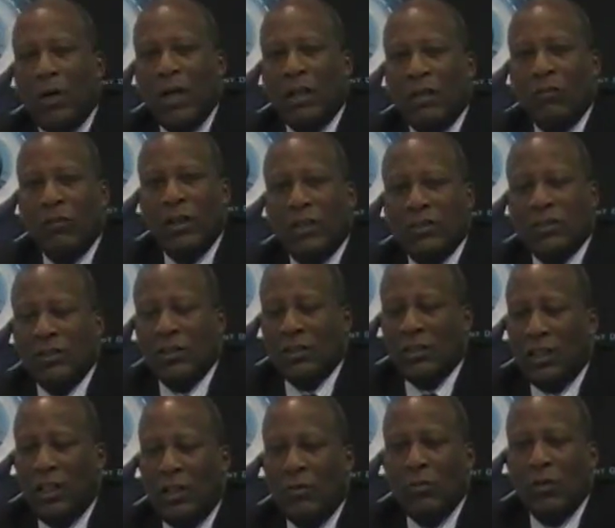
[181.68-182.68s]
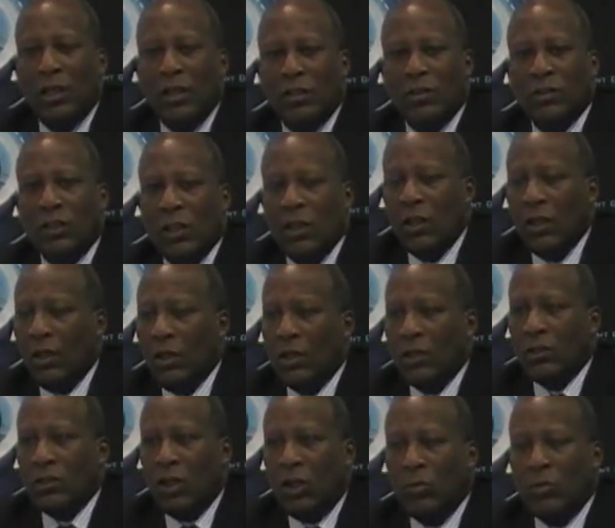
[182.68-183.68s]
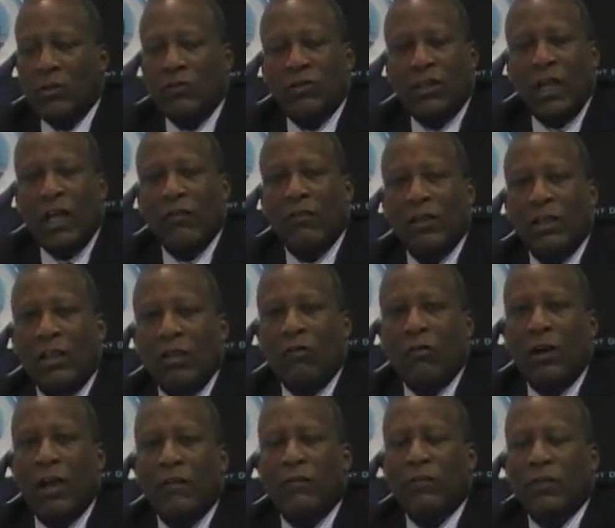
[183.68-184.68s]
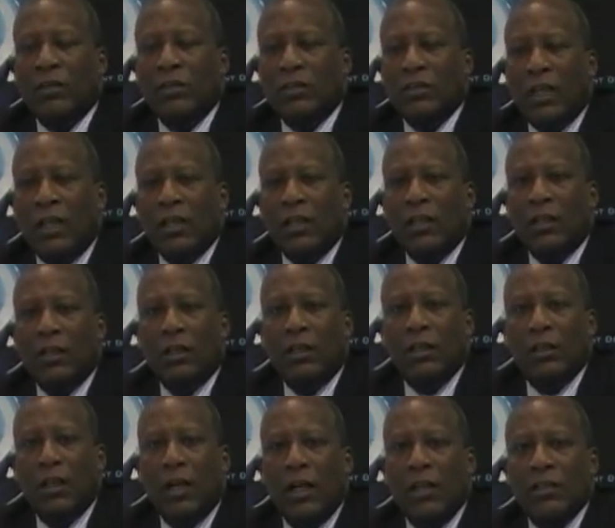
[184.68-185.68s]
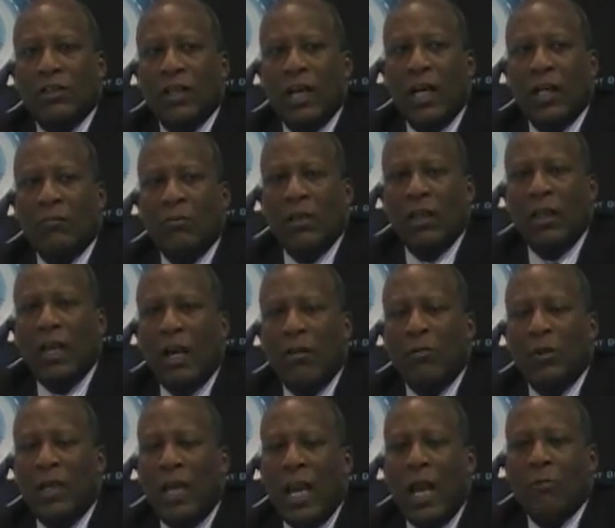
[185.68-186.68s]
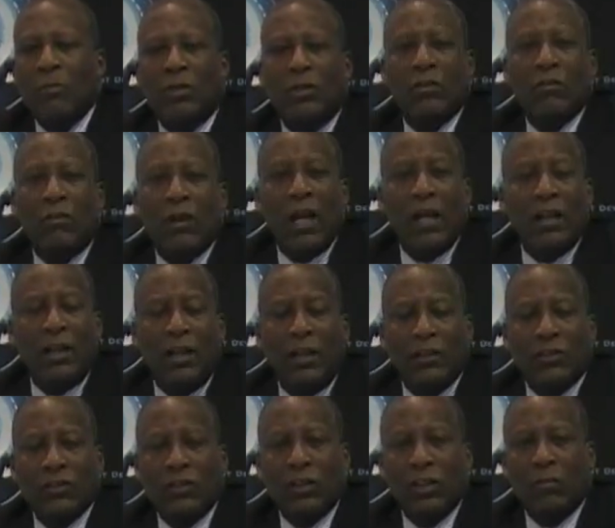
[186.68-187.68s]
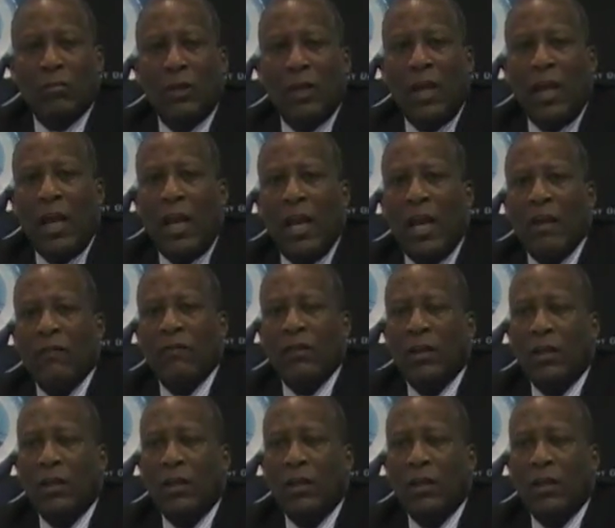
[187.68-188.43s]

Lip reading: my addresses and emails, told them if they ever need a reference, they could contact me. I'd be happy to write letters on their behalf.